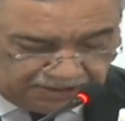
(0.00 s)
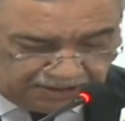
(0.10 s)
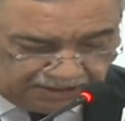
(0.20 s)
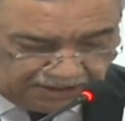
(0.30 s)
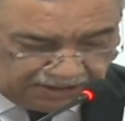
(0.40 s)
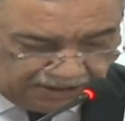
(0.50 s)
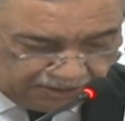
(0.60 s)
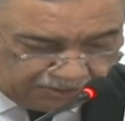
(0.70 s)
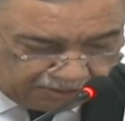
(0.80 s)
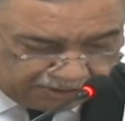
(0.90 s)
and I
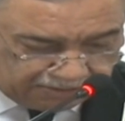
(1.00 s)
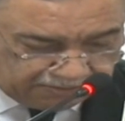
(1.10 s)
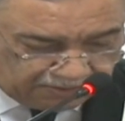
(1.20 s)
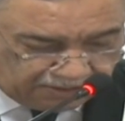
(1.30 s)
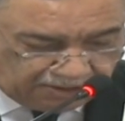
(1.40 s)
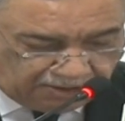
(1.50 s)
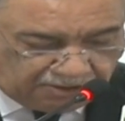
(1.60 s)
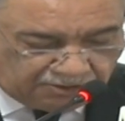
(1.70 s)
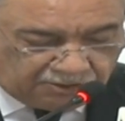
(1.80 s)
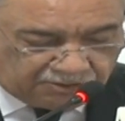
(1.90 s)
quote,
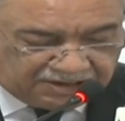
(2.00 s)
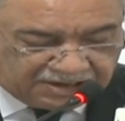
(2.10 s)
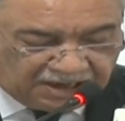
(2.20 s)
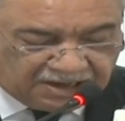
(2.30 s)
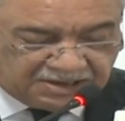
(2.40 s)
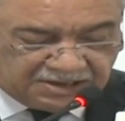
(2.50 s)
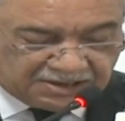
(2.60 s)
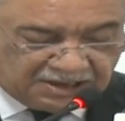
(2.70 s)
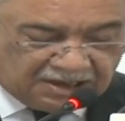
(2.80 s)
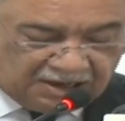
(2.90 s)
"Though the
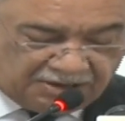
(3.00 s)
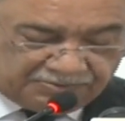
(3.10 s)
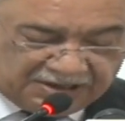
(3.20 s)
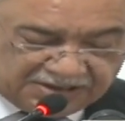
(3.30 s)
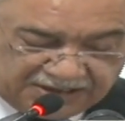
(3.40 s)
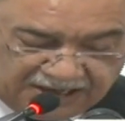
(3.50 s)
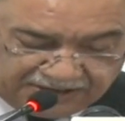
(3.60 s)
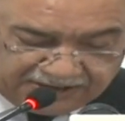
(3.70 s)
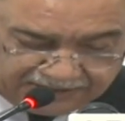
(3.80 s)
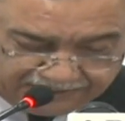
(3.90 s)
challenges are
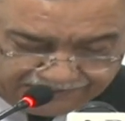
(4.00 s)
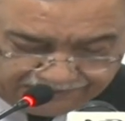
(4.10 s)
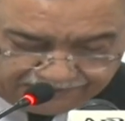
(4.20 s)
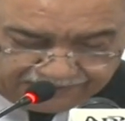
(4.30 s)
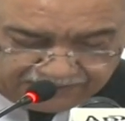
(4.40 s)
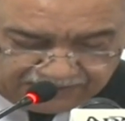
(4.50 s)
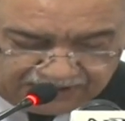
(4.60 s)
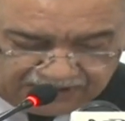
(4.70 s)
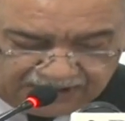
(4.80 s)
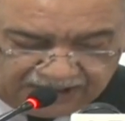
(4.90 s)
unprecedented,
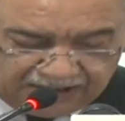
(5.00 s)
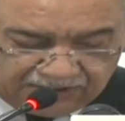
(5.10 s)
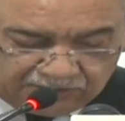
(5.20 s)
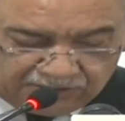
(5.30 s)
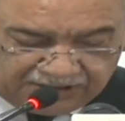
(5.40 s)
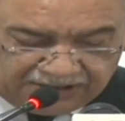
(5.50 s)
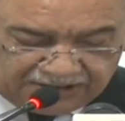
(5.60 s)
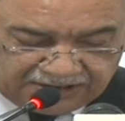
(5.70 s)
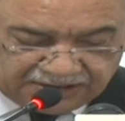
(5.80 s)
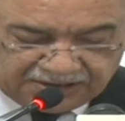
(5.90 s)
and though the
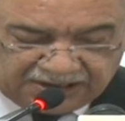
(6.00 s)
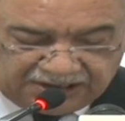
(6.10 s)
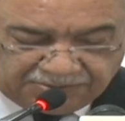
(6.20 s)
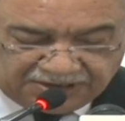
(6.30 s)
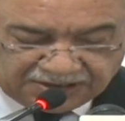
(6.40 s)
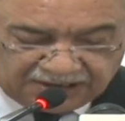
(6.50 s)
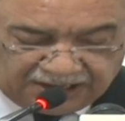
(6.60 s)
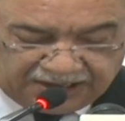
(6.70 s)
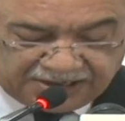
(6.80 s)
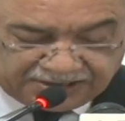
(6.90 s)
disagreements
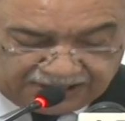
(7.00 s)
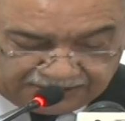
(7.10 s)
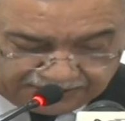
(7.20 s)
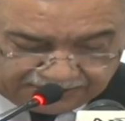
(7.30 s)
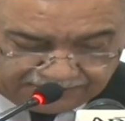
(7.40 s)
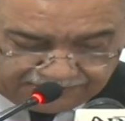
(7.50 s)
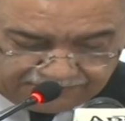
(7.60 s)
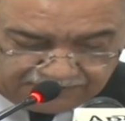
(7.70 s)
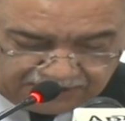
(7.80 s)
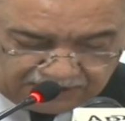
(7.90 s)
are intense,
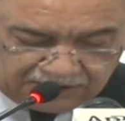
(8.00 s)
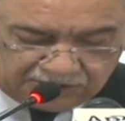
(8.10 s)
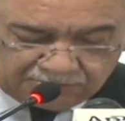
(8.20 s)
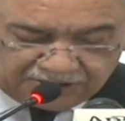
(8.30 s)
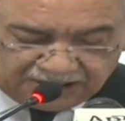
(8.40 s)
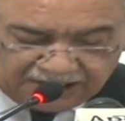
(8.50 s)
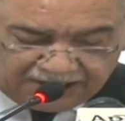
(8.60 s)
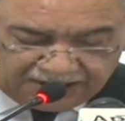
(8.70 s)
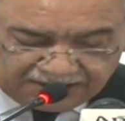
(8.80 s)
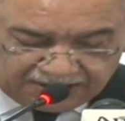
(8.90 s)

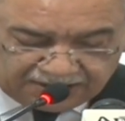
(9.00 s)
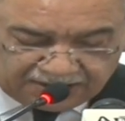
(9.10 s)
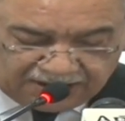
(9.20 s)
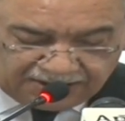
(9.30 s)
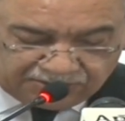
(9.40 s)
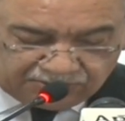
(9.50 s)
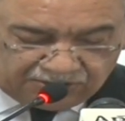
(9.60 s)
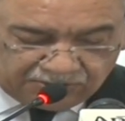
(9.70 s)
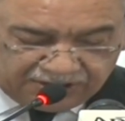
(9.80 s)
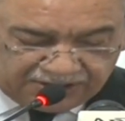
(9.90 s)
humankind can rise to
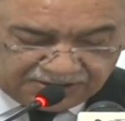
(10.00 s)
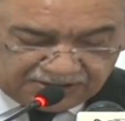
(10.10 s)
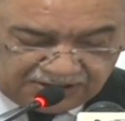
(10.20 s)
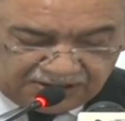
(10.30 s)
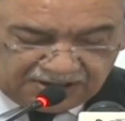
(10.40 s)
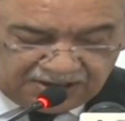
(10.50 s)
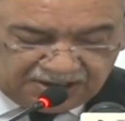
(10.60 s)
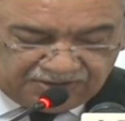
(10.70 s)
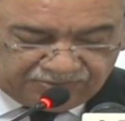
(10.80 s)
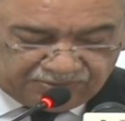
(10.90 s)
the occasion
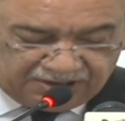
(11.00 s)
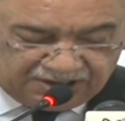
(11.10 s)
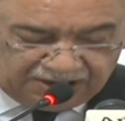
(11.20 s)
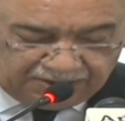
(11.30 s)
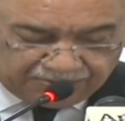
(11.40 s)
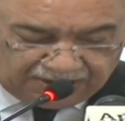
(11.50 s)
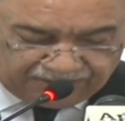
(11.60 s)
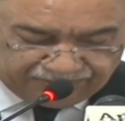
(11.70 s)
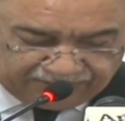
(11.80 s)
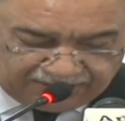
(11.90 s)
if we keep our
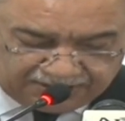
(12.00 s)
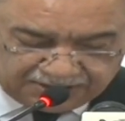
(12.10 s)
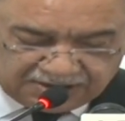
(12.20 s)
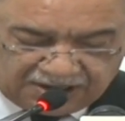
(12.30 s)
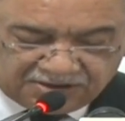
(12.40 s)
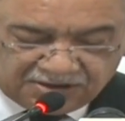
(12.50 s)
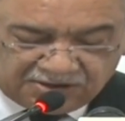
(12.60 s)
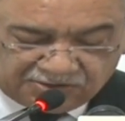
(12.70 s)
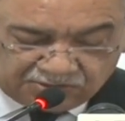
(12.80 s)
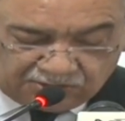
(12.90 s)
fears under
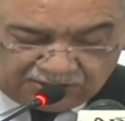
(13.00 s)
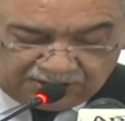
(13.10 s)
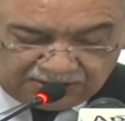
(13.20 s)
control